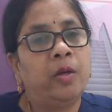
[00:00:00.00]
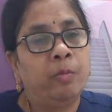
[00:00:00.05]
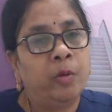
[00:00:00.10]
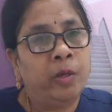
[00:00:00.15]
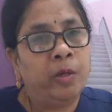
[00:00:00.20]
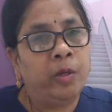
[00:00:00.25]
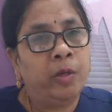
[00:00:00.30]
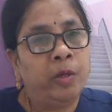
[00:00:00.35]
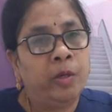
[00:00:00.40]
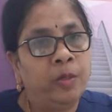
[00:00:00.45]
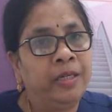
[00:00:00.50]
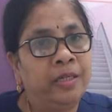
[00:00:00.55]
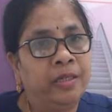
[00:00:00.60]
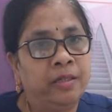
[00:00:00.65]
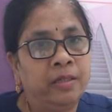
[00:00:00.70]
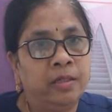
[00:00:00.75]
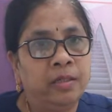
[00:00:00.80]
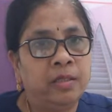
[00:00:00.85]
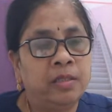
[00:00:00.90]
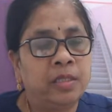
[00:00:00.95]

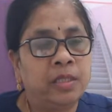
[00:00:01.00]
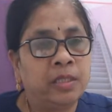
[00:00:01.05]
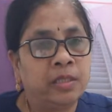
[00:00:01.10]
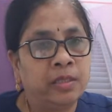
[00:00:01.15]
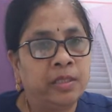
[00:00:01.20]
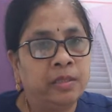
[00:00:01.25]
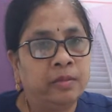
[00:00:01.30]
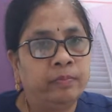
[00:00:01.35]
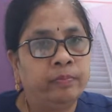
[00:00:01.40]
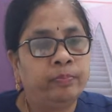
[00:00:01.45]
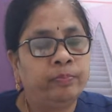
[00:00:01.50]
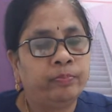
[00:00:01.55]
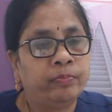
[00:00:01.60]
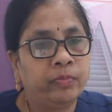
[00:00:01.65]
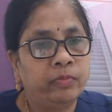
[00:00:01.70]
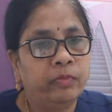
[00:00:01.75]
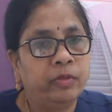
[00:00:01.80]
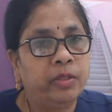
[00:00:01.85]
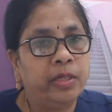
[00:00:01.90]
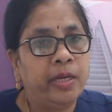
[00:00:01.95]
thromboembolic
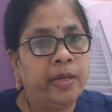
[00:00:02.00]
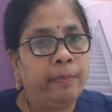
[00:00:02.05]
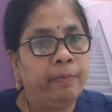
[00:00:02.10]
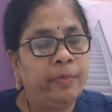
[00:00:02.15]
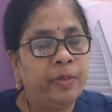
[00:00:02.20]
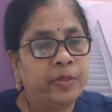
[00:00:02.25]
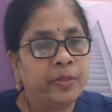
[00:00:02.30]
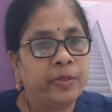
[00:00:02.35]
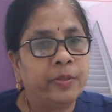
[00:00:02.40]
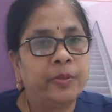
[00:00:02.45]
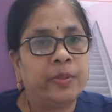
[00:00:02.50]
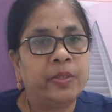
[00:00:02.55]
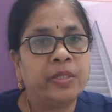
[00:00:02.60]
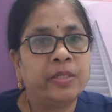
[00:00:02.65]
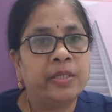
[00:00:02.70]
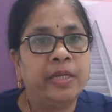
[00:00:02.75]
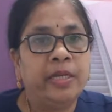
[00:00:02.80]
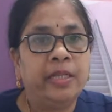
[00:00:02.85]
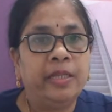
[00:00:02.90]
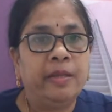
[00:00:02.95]

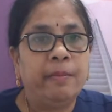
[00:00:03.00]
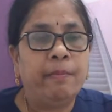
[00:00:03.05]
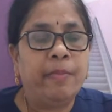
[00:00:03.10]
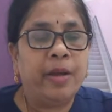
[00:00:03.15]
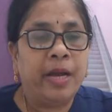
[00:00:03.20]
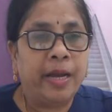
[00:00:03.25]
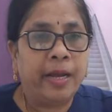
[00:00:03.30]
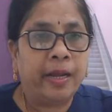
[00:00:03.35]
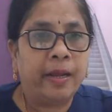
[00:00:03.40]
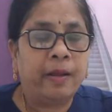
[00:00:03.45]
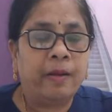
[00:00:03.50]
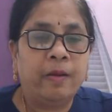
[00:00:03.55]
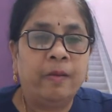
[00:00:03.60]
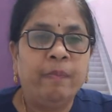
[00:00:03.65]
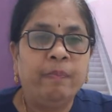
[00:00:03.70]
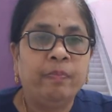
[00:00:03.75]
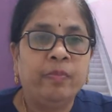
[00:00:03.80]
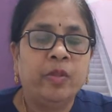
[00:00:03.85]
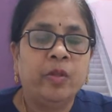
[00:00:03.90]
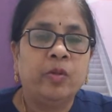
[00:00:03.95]
episodes in the back.
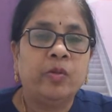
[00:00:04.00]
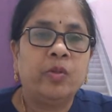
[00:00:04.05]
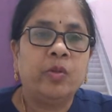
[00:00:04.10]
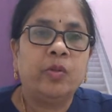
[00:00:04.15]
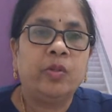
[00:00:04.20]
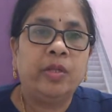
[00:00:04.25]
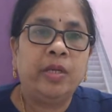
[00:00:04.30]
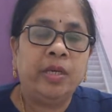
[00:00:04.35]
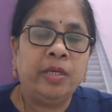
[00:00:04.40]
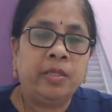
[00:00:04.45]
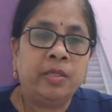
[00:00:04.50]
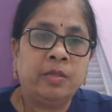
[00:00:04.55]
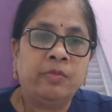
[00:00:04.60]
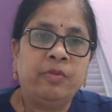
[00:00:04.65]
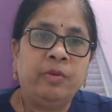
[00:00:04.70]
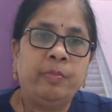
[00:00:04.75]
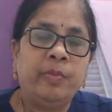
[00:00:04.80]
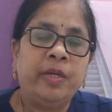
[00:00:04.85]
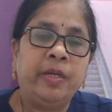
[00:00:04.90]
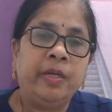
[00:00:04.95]
So
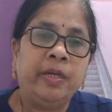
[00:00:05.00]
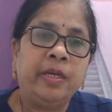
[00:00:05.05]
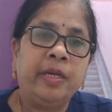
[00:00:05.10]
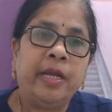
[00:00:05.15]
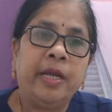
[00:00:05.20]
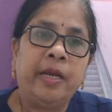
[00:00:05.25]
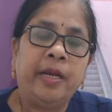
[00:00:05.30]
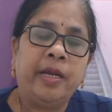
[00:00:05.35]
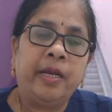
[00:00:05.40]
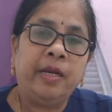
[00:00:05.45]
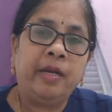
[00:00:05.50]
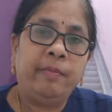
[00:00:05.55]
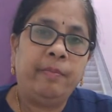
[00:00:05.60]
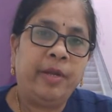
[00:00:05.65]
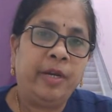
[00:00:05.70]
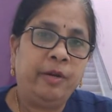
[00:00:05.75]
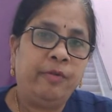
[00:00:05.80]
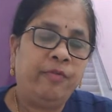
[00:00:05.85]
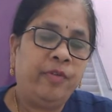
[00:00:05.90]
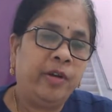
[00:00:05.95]
these women can
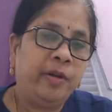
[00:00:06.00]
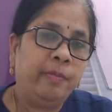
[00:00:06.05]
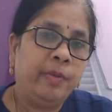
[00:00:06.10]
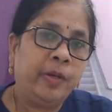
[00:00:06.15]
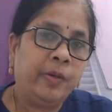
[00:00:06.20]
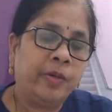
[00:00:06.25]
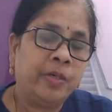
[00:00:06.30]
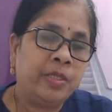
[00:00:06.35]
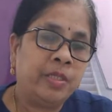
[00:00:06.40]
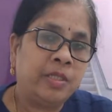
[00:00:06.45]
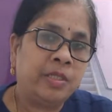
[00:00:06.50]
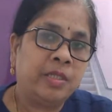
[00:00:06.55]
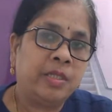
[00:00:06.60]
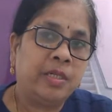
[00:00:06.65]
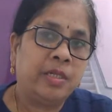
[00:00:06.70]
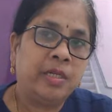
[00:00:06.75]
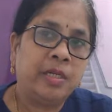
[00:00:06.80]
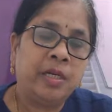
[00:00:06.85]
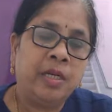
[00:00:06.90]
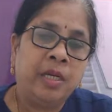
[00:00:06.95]
benefit because
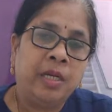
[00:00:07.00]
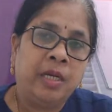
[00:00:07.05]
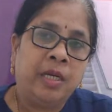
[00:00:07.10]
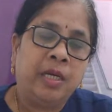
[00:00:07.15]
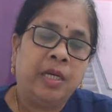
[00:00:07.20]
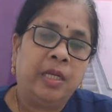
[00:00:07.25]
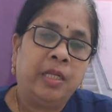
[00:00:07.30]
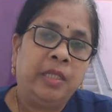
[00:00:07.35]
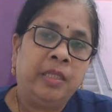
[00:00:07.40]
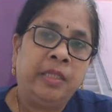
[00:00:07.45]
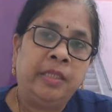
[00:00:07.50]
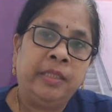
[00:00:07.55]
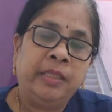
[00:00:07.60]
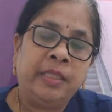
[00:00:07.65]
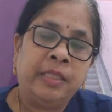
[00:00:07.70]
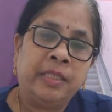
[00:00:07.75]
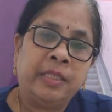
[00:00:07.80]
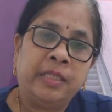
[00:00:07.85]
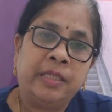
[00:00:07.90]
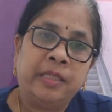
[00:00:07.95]

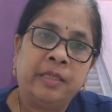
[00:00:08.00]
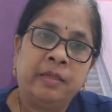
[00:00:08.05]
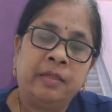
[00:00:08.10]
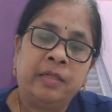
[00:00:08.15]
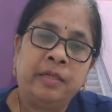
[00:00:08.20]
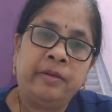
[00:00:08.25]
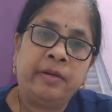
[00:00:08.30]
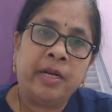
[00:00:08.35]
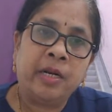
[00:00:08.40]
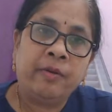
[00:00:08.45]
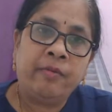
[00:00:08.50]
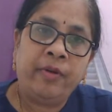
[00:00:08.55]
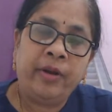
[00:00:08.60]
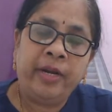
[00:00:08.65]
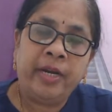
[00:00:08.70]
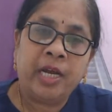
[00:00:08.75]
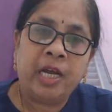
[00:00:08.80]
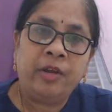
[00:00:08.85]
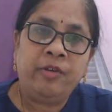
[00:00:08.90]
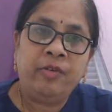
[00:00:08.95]
this
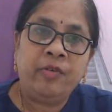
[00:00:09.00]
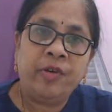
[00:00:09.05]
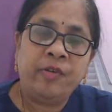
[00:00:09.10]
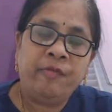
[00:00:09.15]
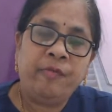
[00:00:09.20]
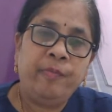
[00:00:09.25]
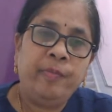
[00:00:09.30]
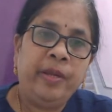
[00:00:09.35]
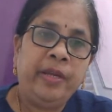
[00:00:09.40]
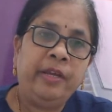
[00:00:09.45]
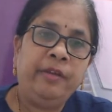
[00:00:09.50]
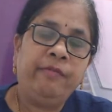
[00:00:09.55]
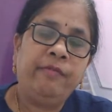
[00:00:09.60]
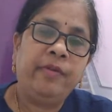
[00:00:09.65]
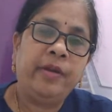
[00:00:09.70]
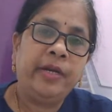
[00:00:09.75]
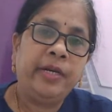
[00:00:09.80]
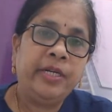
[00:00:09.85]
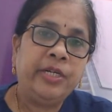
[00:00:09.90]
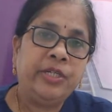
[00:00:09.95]
drug-free IVF being
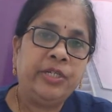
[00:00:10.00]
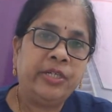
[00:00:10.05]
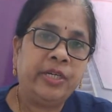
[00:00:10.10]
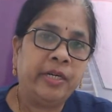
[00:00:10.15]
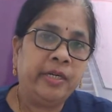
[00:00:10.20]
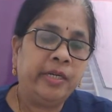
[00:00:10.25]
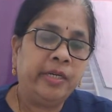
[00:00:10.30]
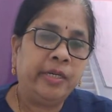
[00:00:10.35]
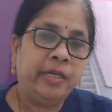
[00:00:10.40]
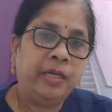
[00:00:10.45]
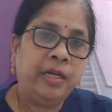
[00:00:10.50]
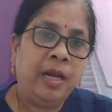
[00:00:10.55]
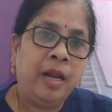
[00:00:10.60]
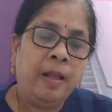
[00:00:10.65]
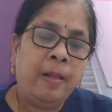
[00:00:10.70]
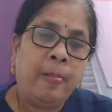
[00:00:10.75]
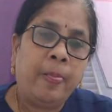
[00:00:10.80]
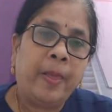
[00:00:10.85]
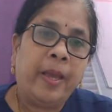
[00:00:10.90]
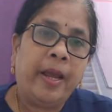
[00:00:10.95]
very gentle
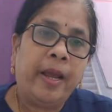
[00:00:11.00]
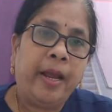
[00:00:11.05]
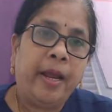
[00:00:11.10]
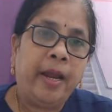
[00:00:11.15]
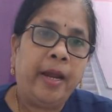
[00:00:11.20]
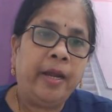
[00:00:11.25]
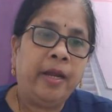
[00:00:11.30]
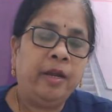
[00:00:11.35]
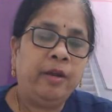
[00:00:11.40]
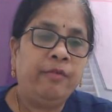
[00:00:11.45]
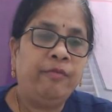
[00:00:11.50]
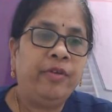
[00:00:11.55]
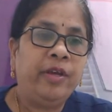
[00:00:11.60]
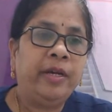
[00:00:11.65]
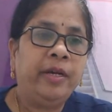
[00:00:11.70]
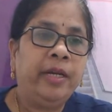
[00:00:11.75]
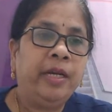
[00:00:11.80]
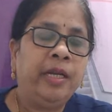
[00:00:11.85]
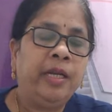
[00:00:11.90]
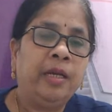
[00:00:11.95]
and
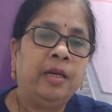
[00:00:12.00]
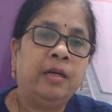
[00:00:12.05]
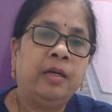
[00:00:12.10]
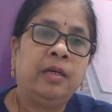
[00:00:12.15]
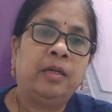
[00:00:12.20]
very